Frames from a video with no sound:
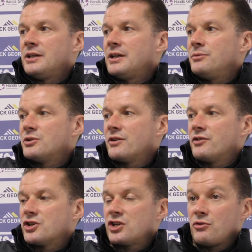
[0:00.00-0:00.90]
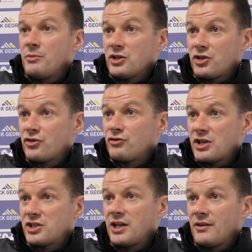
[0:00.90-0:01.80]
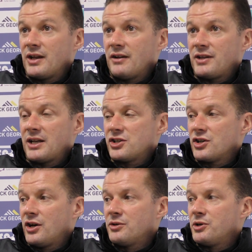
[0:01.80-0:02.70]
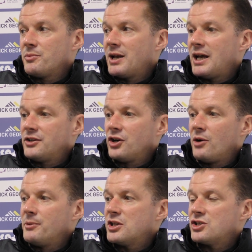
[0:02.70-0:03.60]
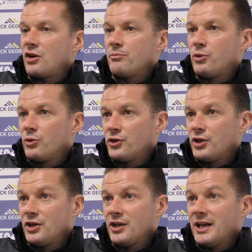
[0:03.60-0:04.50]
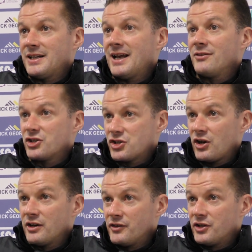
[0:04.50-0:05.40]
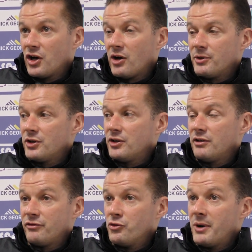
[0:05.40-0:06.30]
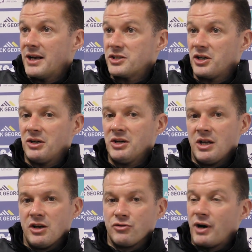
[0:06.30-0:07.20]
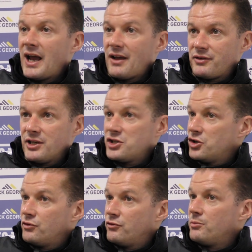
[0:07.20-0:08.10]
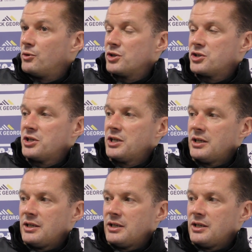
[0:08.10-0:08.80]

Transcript: He was giving us so much thrust down the left-hand side. When you play a diamond, it's so important that you can get down the side of the diamond and that your fullbacks are great athletes and good footballers.